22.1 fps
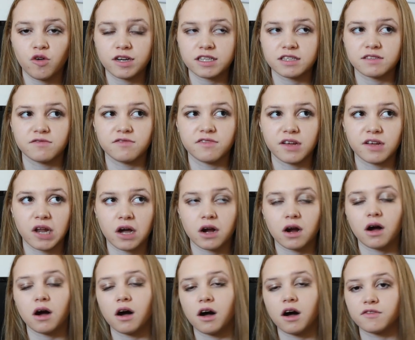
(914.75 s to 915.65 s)
It doesn't feel like,
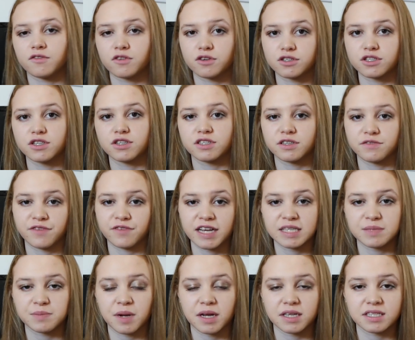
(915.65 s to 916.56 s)
oh, I've got to use a
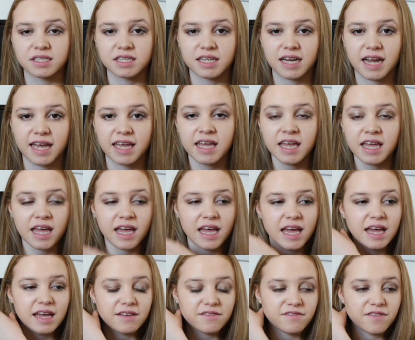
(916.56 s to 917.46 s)
face mask today.
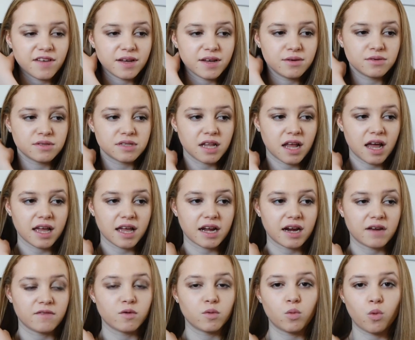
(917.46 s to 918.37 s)
It feels like
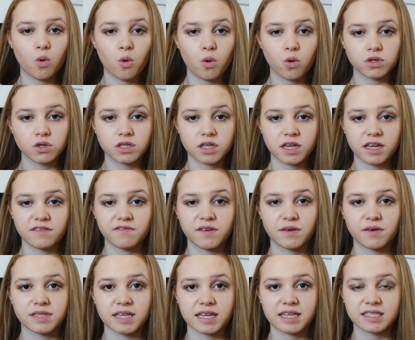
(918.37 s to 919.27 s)
a reward. It
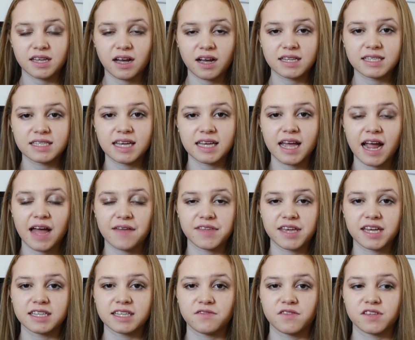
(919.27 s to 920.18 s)
feels exciting at
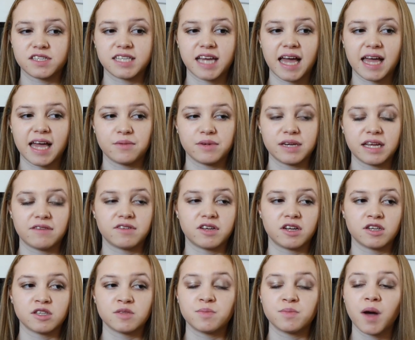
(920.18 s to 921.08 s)
the end of the day when you have a
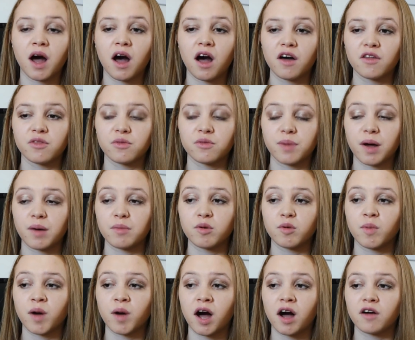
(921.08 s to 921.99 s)
nice bath, bubble
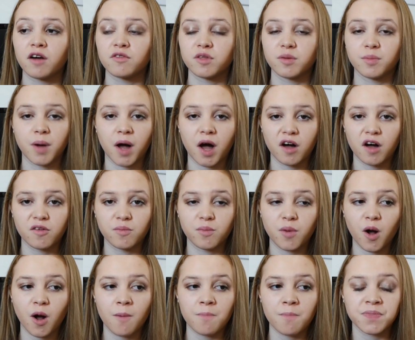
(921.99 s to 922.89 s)
bath with a bath
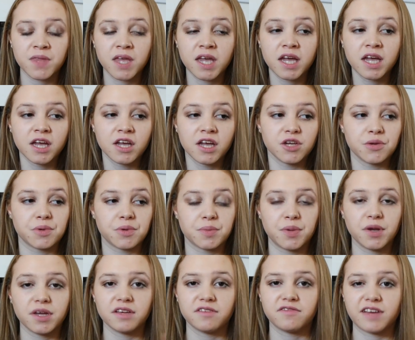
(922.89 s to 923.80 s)
bomb. You want
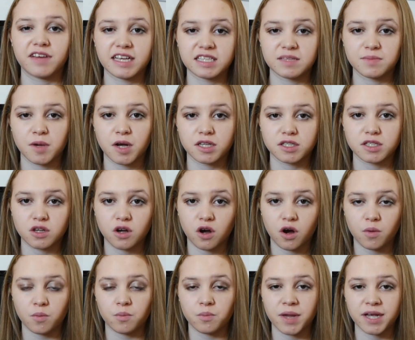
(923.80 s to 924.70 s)
to put your face mask
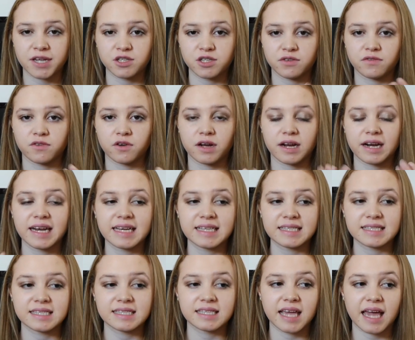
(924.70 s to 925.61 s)
on, make sure you've got
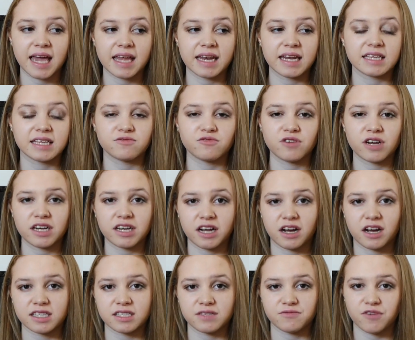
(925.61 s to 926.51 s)
clean skin. It's really
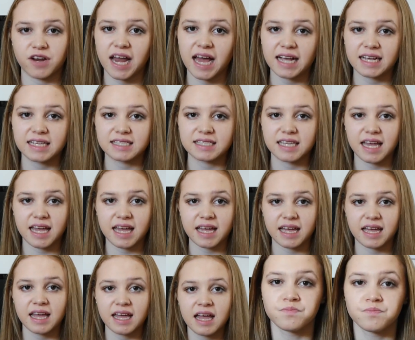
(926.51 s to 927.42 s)
nice and
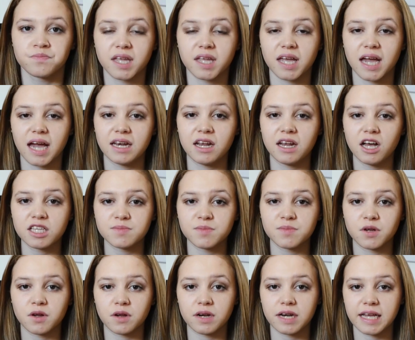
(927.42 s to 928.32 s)
relaxing. And last
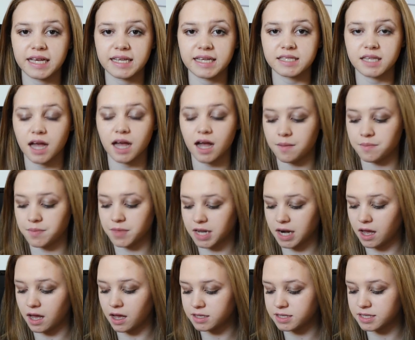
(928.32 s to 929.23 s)
but not least, the
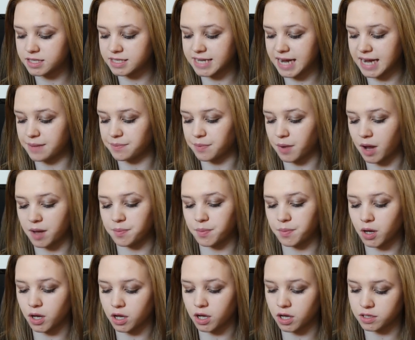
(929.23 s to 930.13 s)
last step I
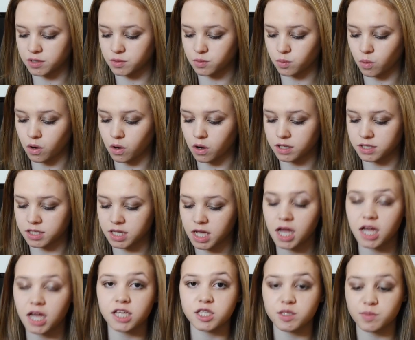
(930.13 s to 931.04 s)
put was
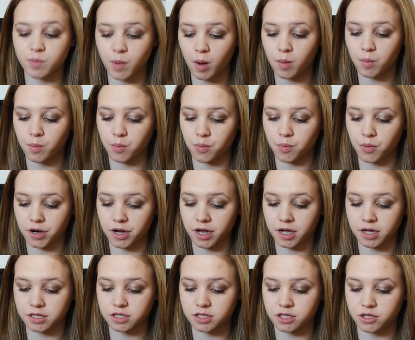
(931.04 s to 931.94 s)
spot
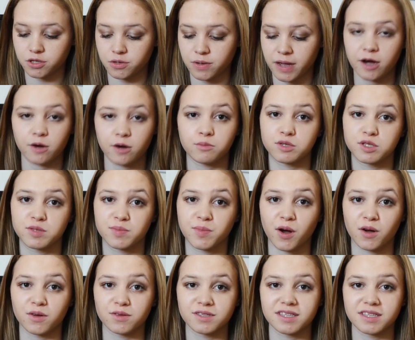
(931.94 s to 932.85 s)
products to help
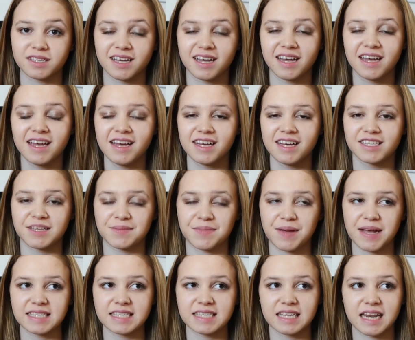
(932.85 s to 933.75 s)
spots. So
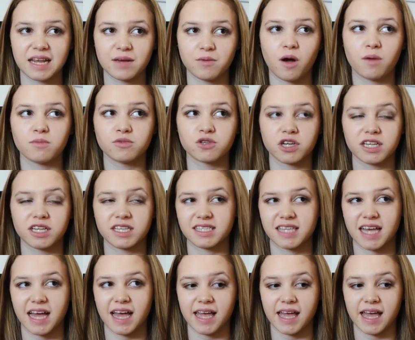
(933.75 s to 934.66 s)
basically what I'm trying to
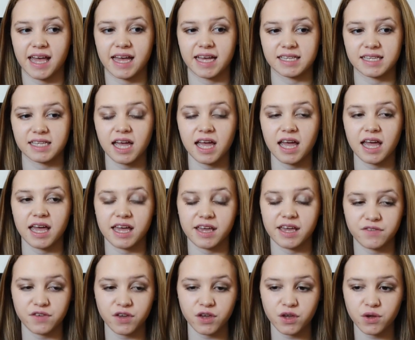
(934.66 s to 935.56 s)
say is,
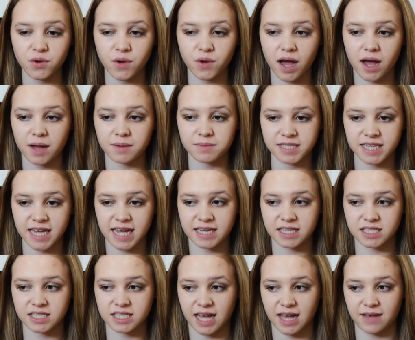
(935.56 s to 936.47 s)
if you
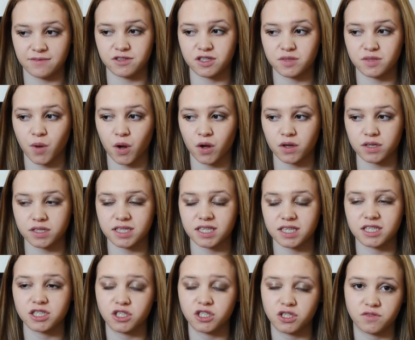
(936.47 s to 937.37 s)
tend to have spots,
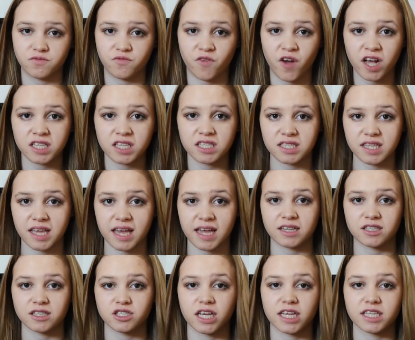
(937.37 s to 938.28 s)
then first
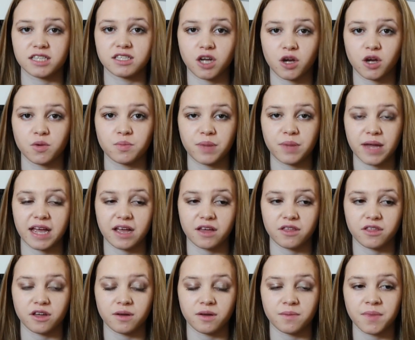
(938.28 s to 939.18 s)
thing is don't
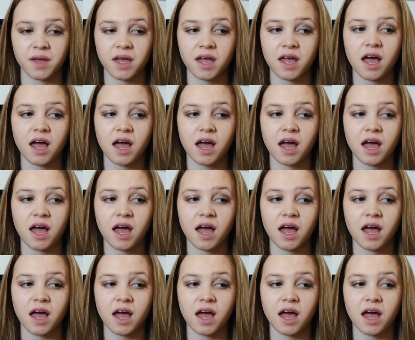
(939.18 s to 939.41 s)
pick them.